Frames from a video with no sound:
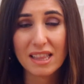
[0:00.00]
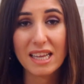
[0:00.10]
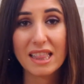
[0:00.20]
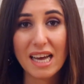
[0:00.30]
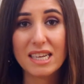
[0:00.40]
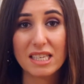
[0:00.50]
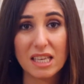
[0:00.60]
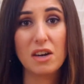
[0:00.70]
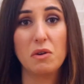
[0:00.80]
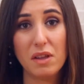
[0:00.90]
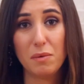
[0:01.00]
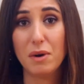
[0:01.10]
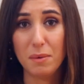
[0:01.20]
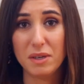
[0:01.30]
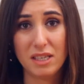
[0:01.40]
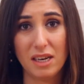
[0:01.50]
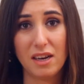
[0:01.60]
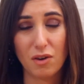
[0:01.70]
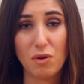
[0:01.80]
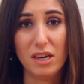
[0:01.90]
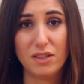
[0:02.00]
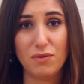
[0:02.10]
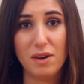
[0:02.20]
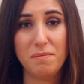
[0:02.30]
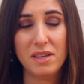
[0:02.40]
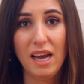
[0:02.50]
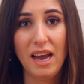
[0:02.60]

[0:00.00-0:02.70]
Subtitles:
Like, that's literally what I was sitting across from.